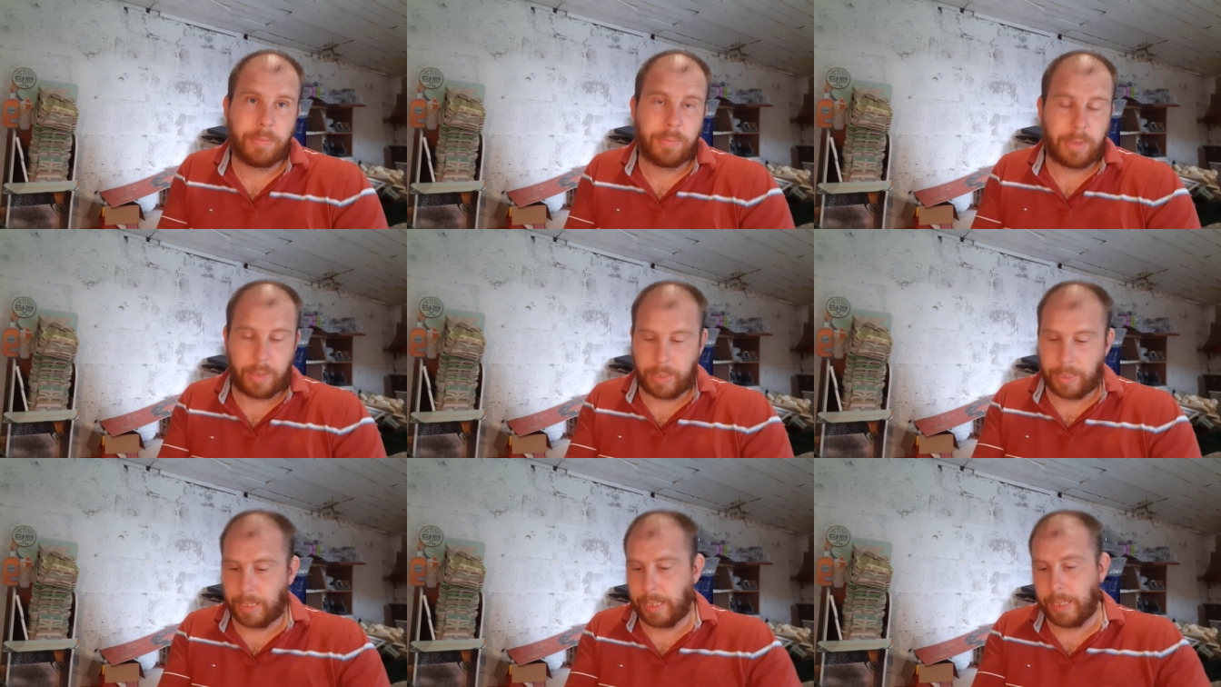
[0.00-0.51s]

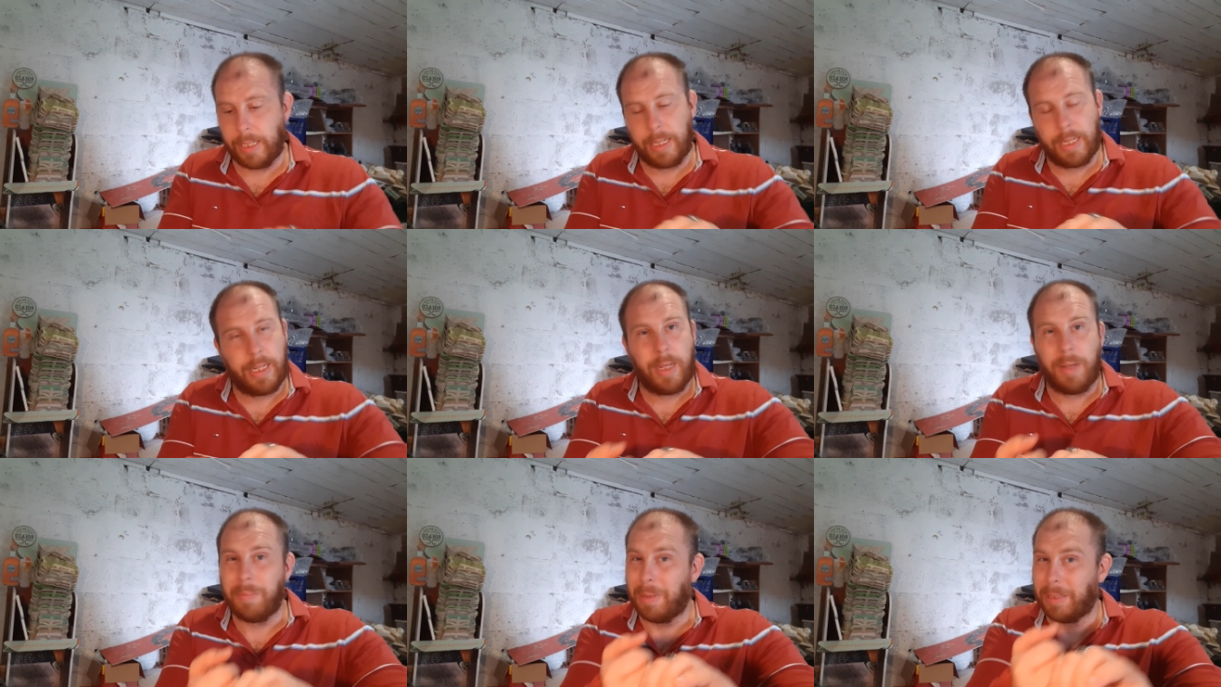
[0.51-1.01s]
Okay,
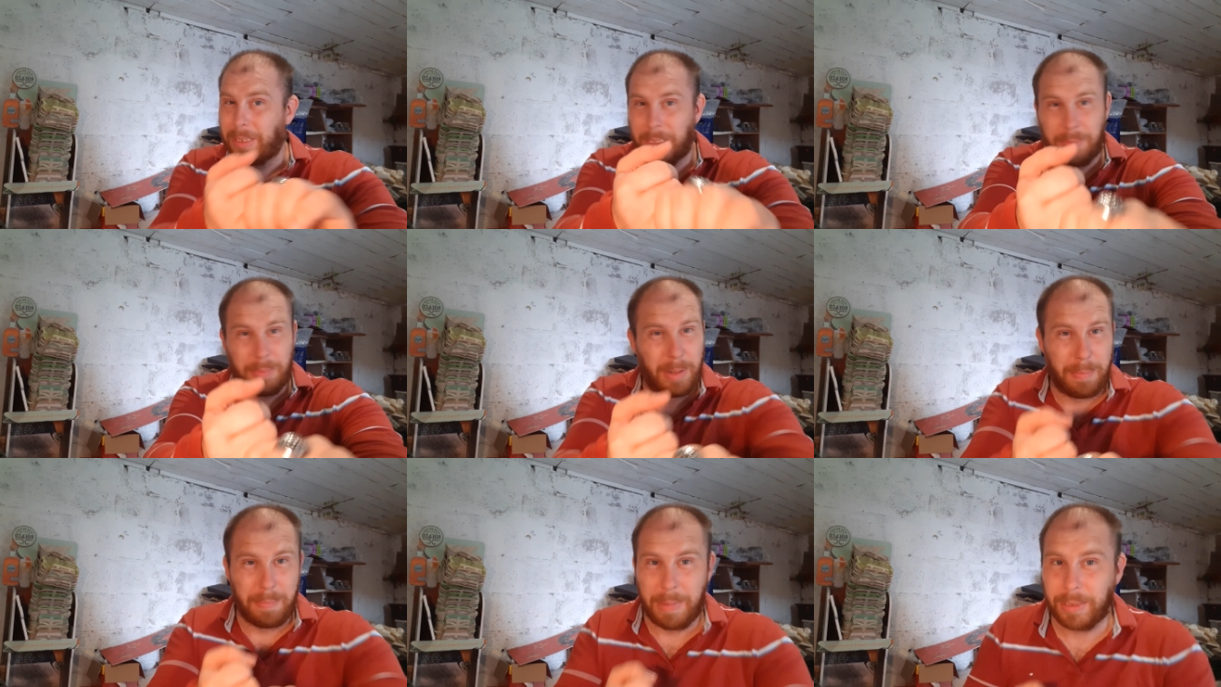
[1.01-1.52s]
message me
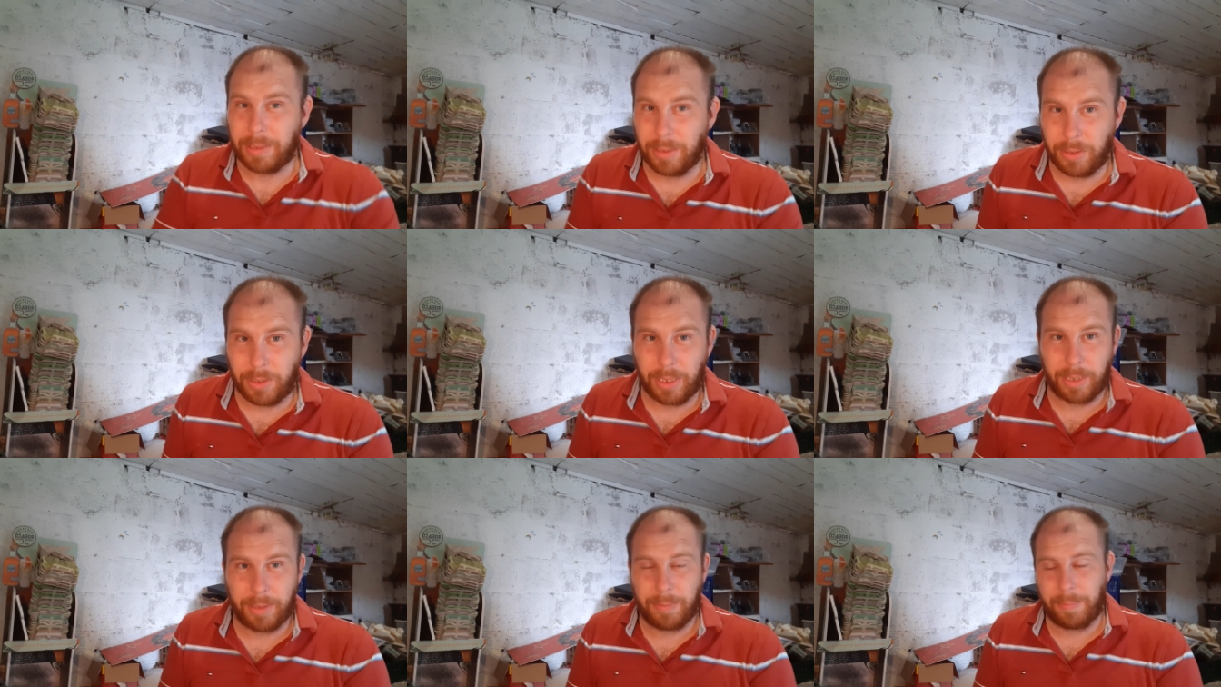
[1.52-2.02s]
on
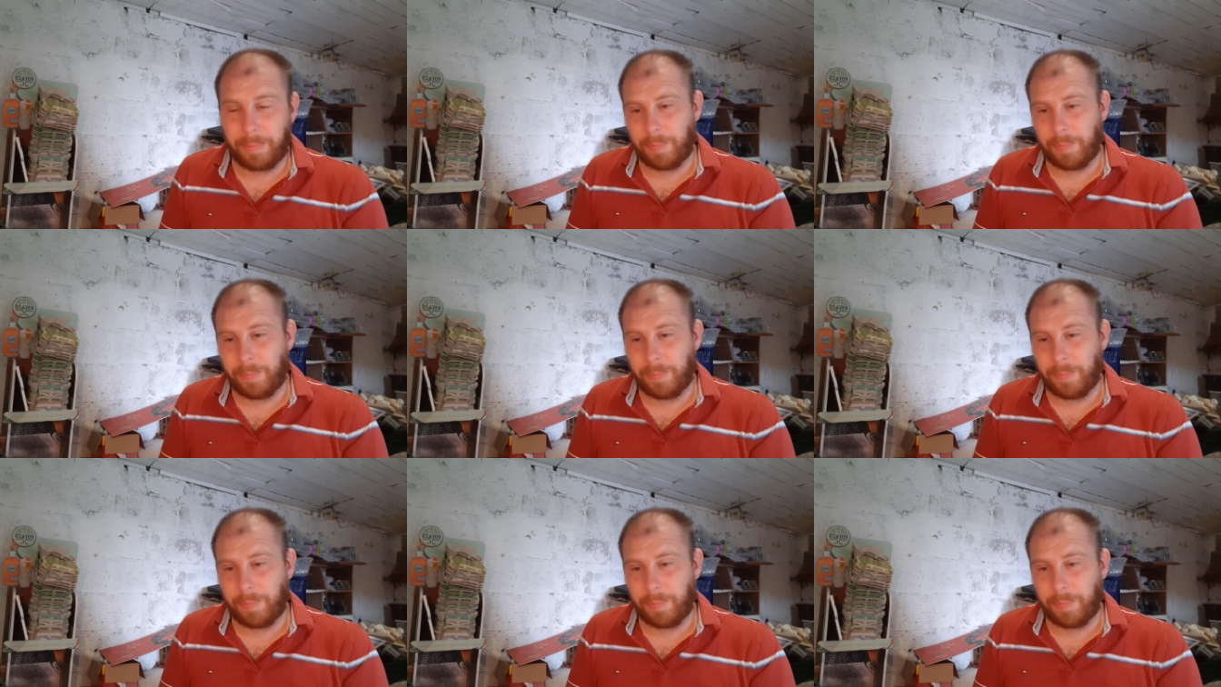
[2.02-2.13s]
Messenger.